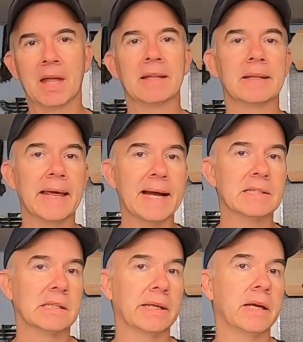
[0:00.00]

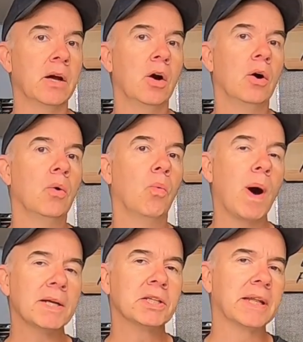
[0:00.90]
Lastly,
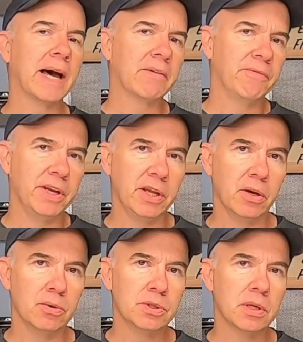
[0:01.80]
Watch a lot of
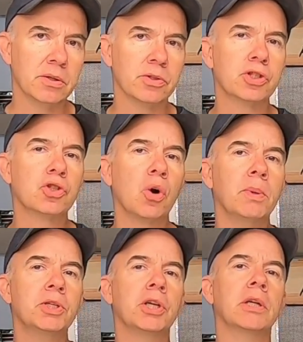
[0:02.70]
videos. There's so
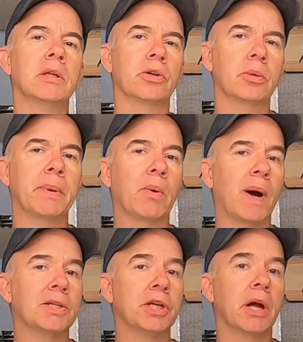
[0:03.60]
much you can learn by
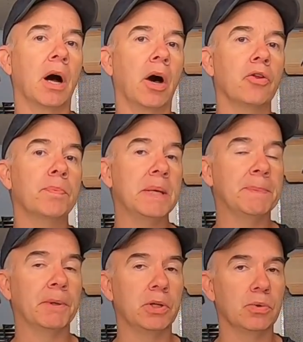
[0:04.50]
watching other
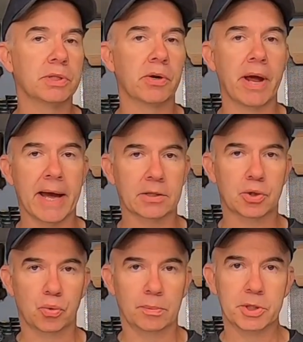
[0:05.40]
people use their
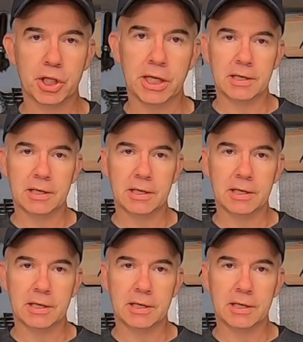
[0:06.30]
X-Tool machine.